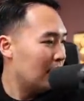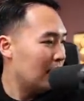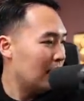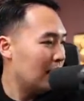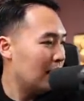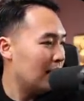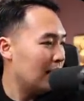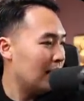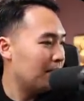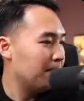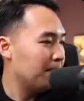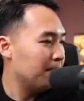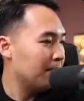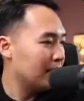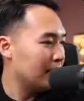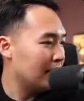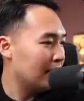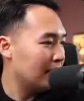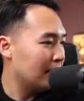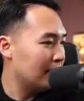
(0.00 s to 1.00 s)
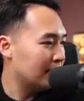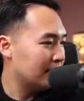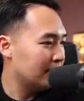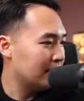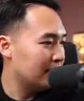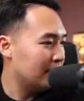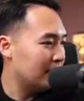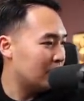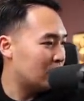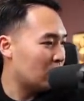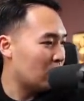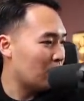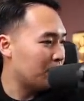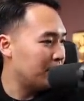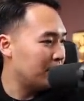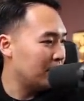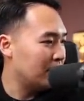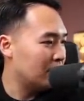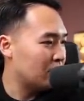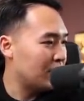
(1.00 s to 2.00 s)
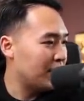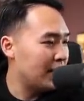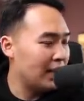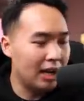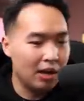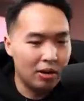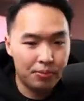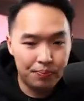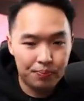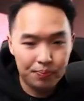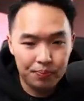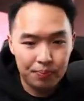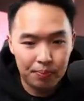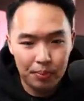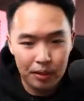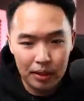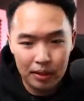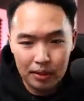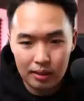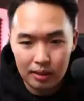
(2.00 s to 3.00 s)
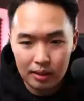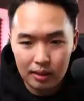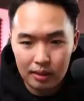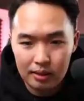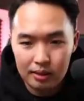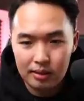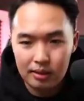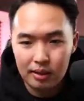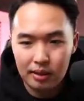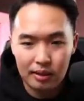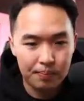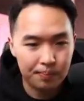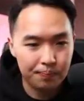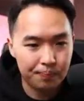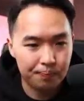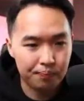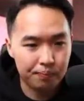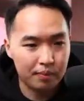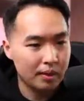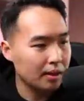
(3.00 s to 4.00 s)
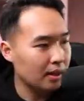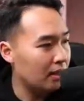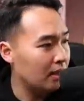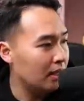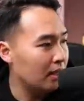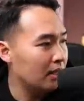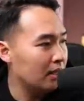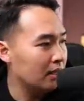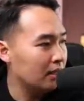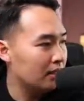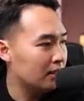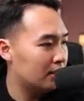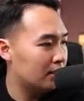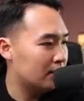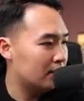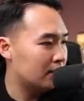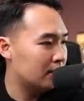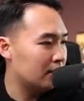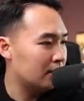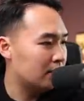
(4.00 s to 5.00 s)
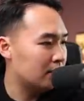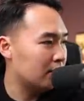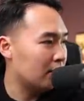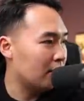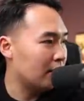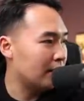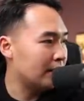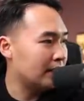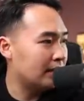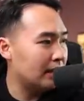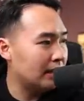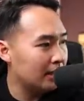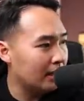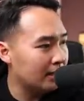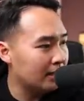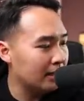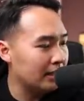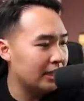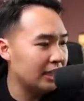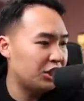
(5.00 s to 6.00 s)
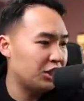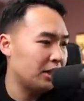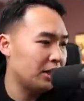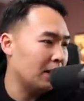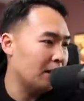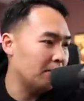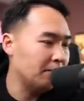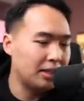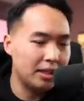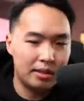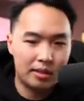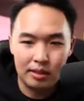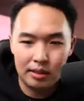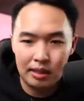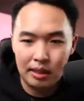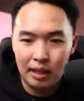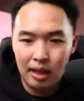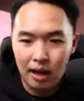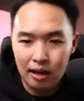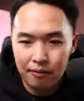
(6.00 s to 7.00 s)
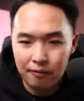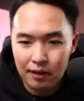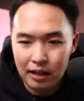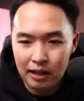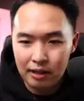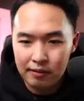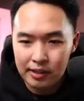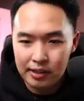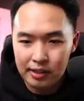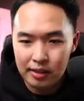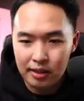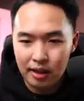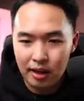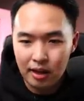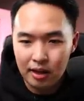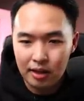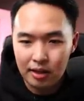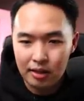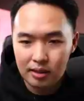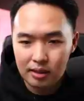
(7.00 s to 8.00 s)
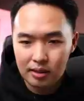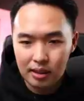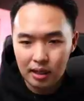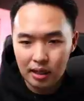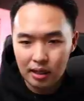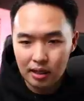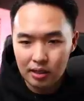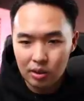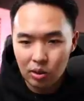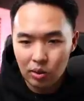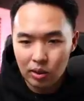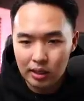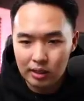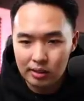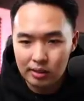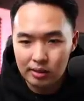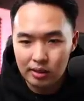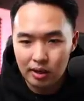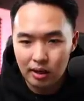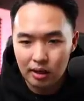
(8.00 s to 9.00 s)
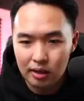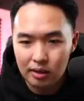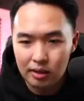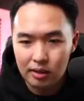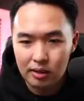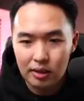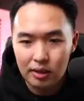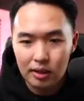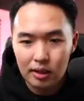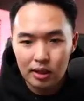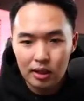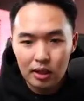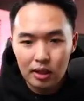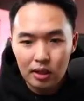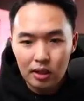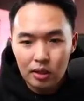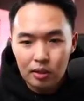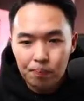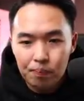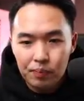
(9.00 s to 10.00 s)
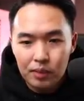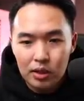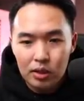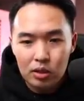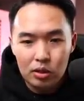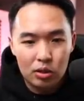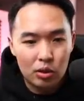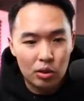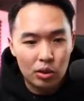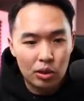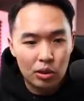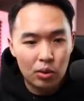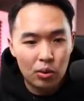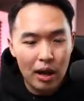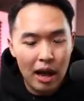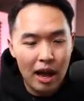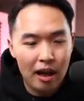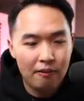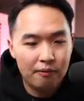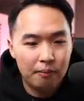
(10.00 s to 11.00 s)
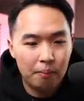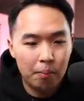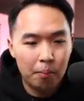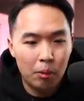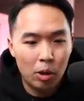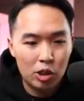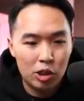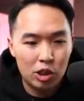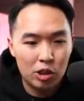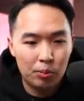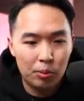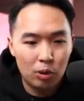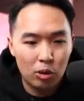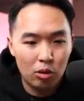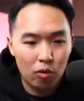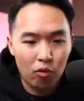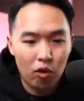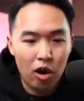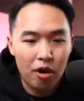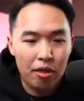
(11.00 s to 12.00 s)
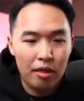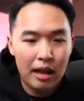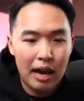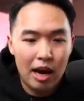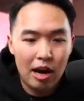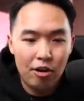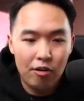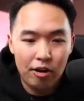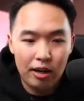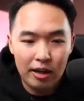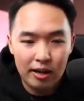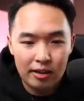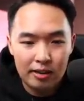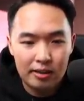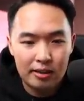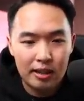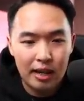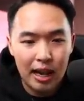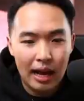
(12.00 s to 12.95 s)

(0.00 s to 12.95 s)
Um, yeah, Alexa's interrupting us right now, but let's see. Sorry to say, Tuscan Kitchen, I'm just not a fan of the stock. I don't like the stock. Do you have multiple Roth IRAs?